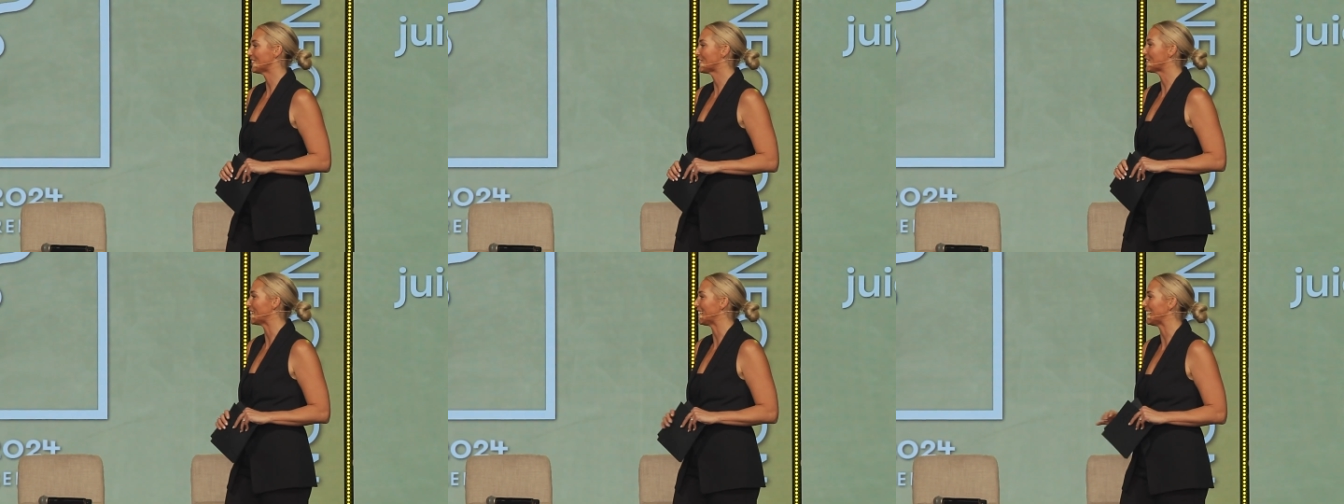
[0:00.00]

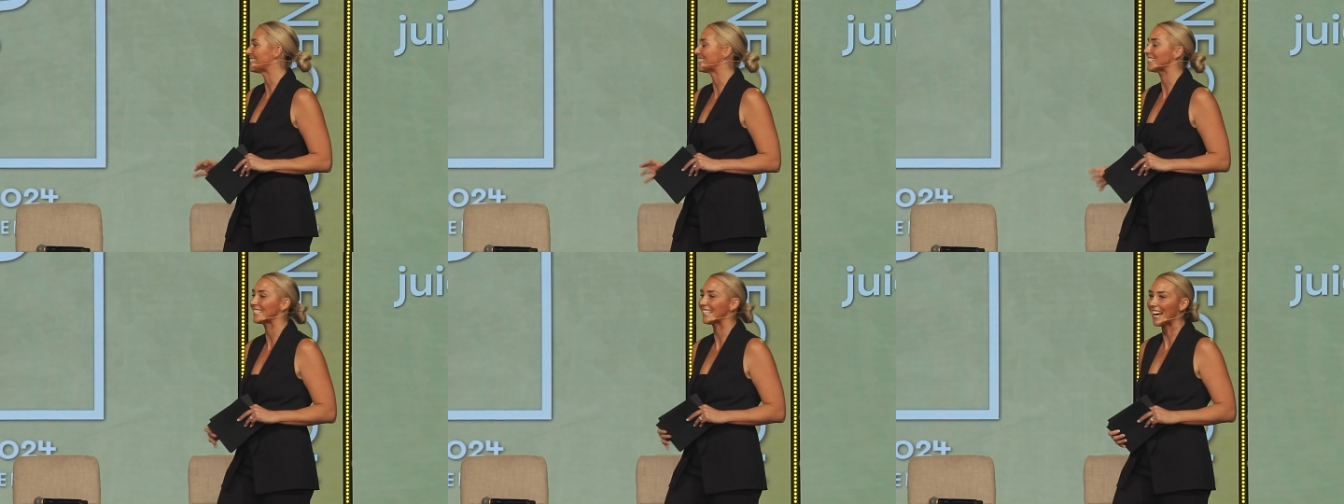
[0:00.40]
She
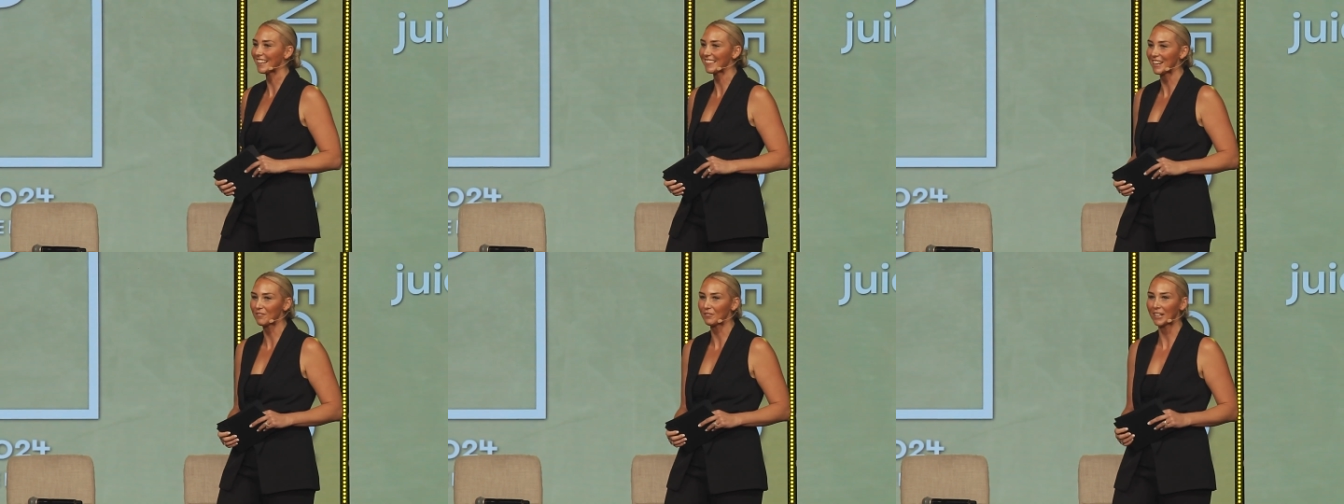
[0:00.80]
is a South
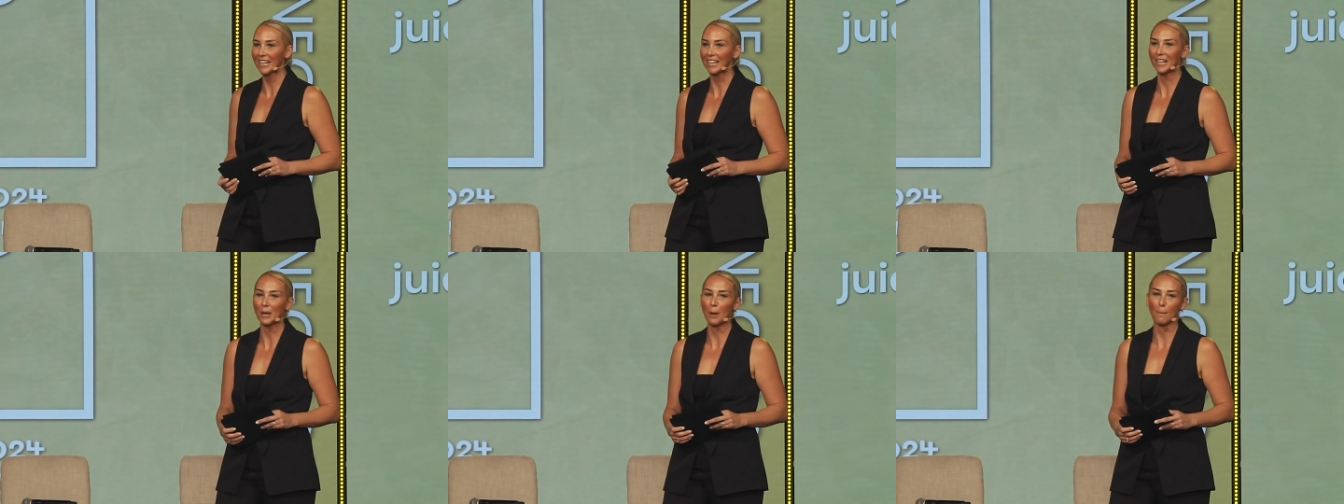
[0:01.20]

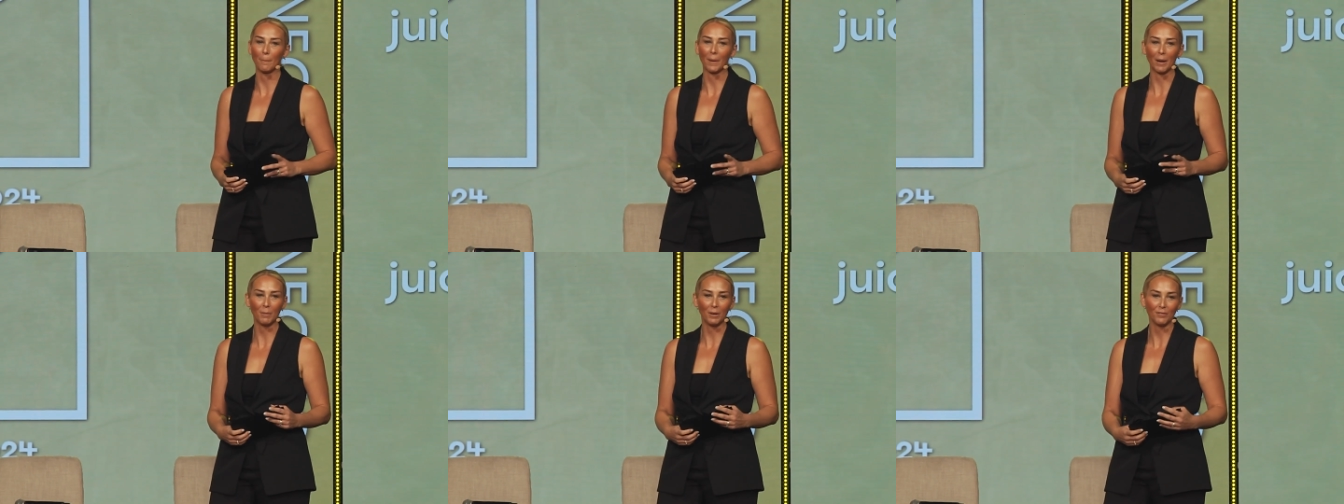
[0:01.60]
African
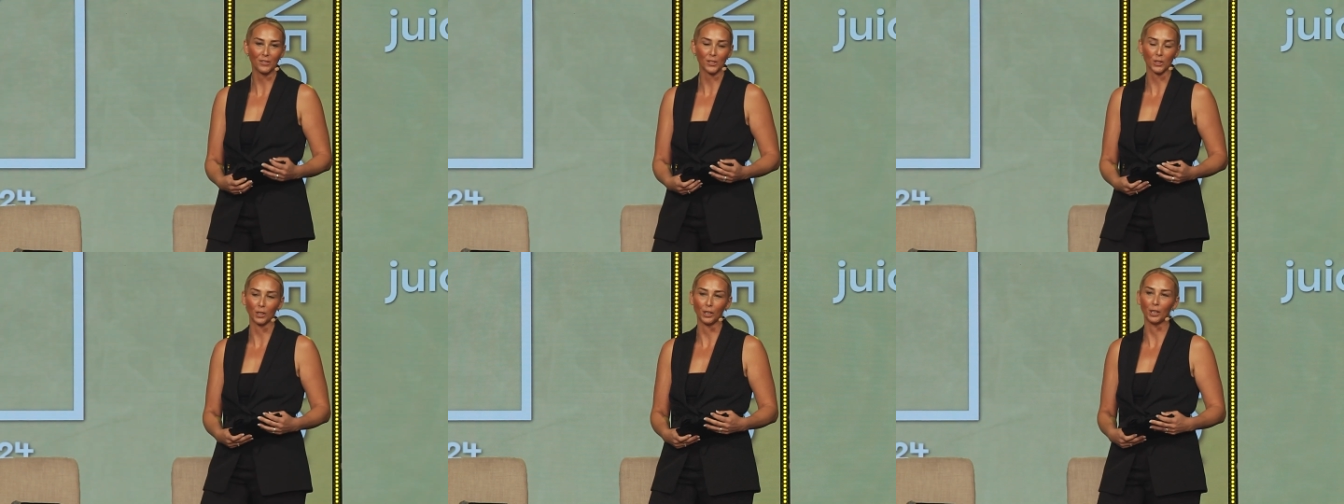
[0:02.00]
mum of
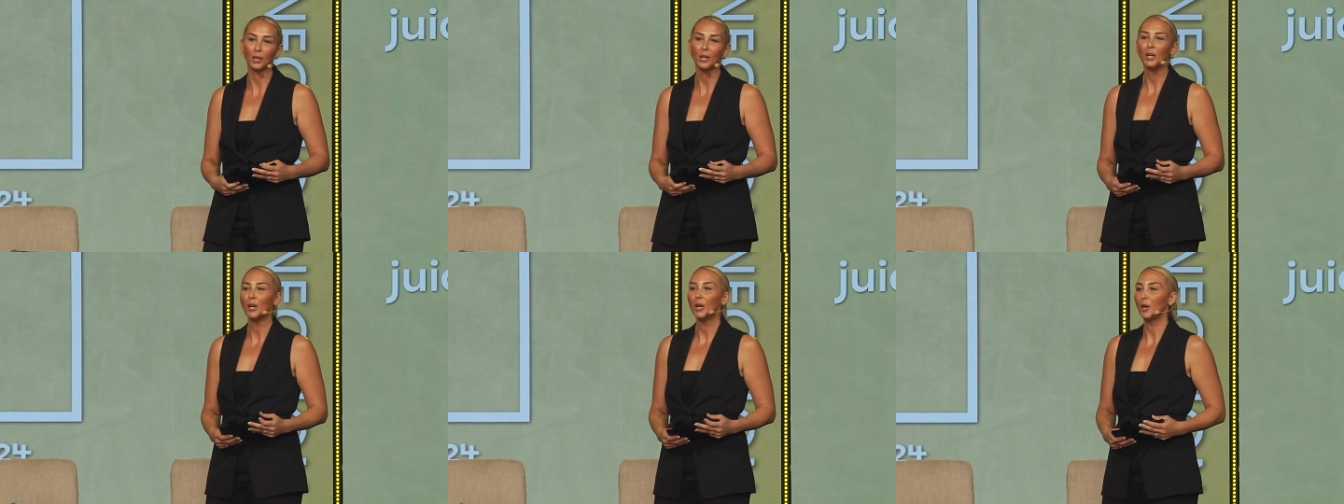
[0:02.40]
two
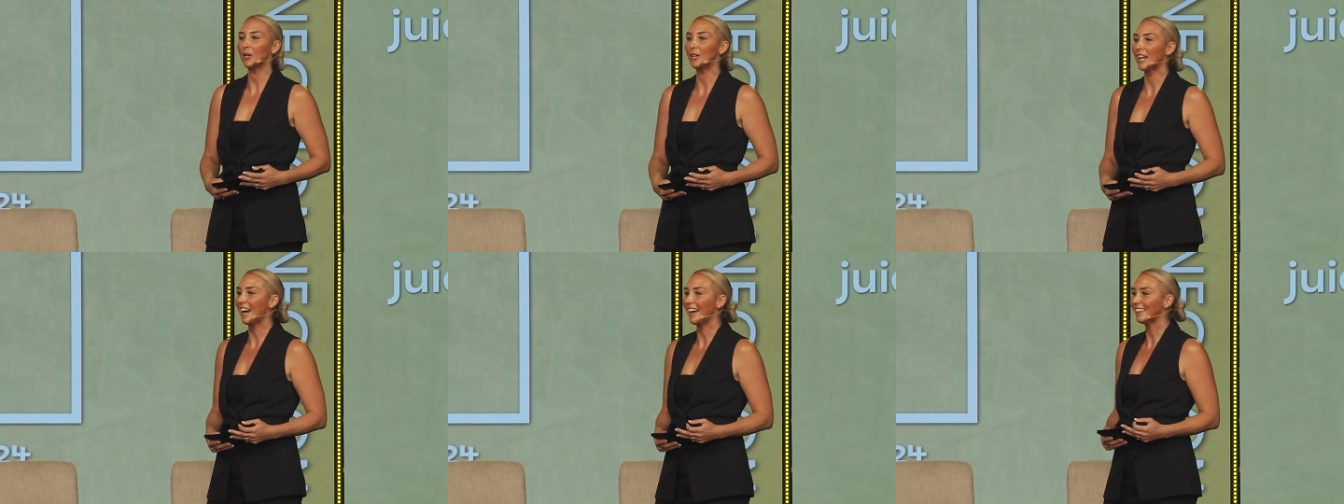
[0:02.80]

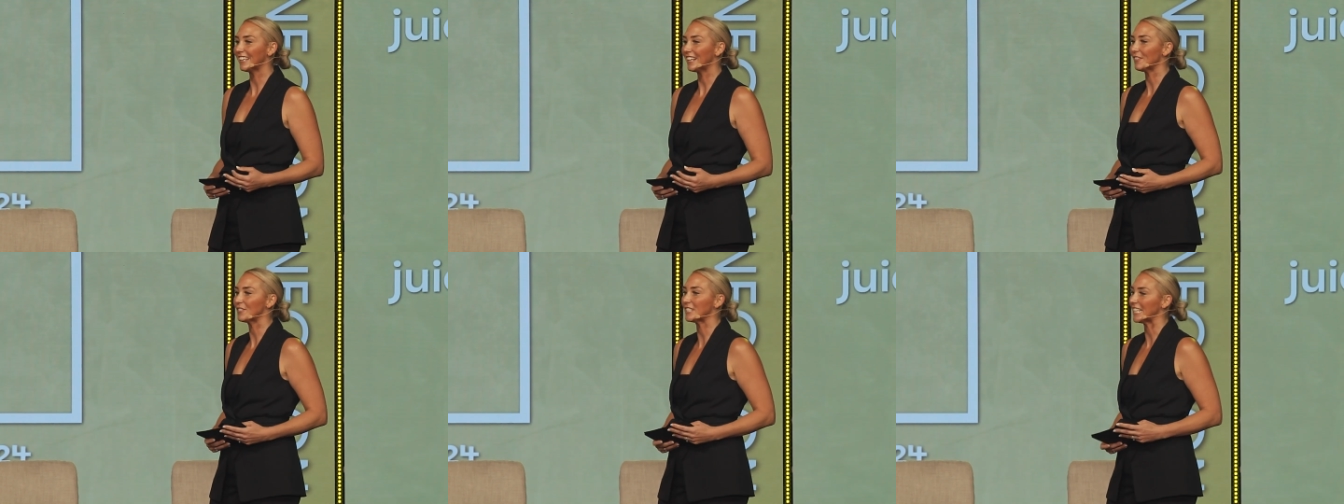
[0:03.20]
who now
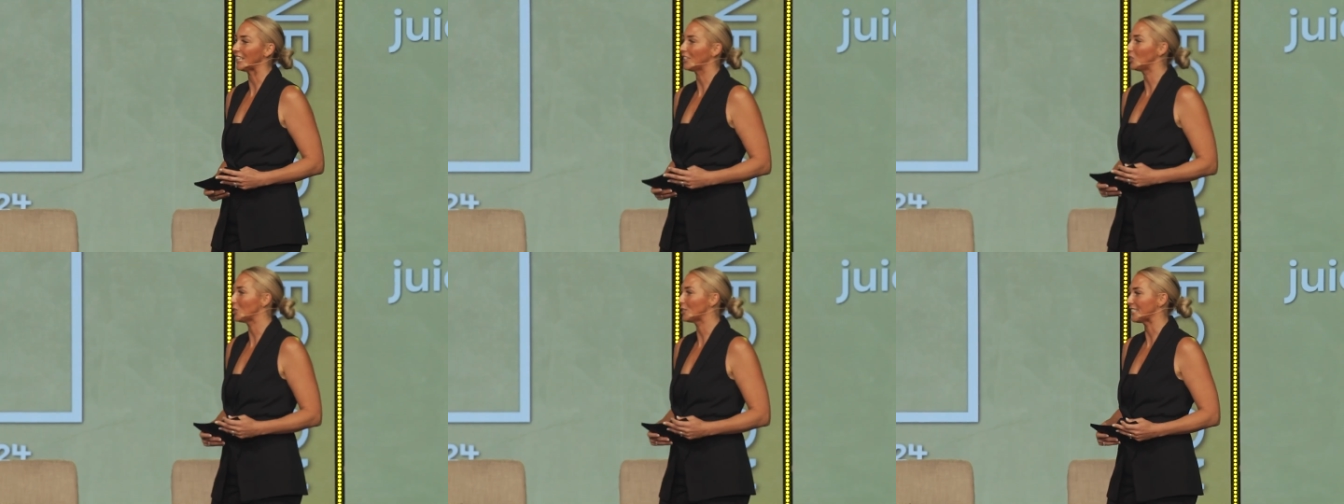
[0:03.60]
lives
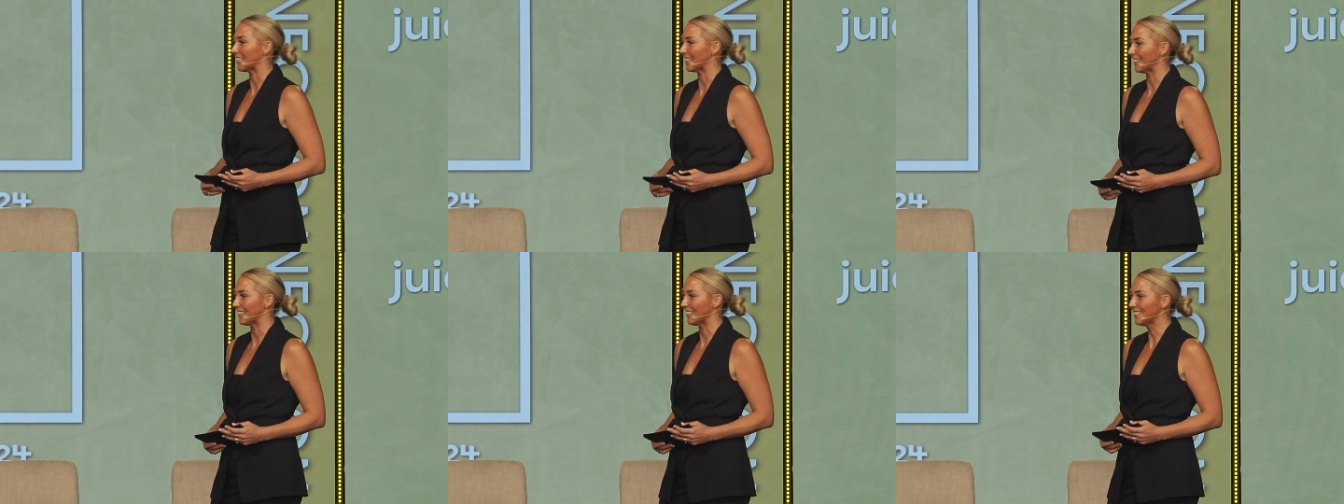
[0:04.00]
in New
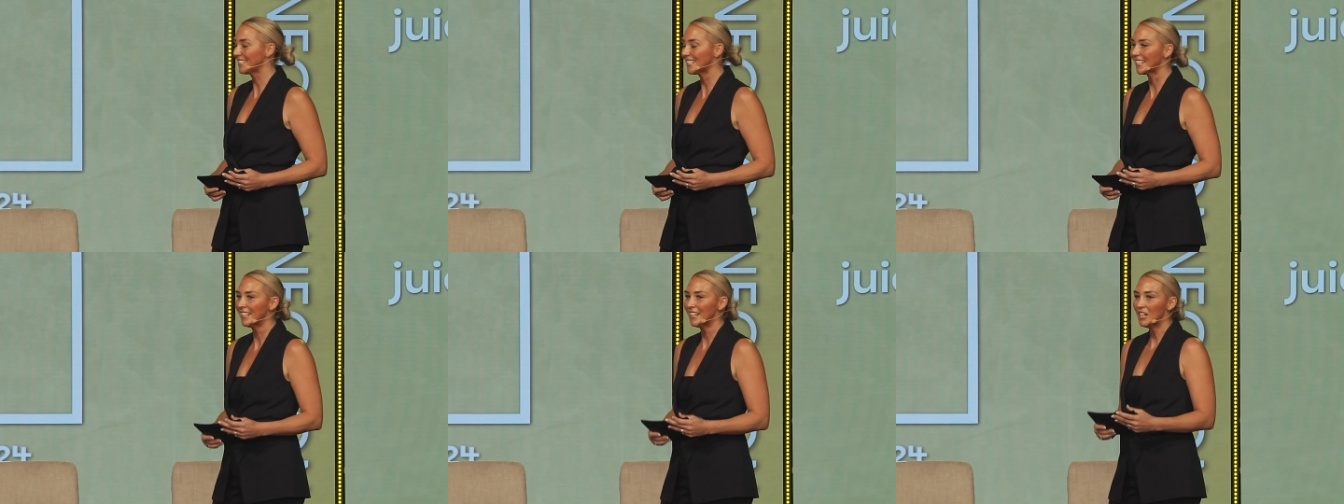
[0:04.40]

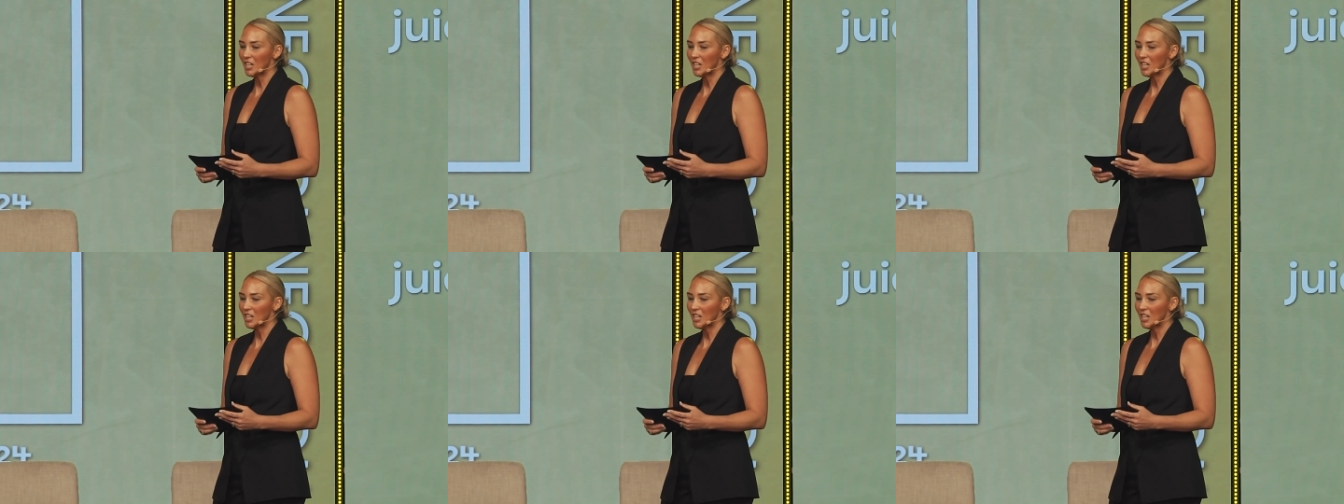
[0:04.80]
Zealand.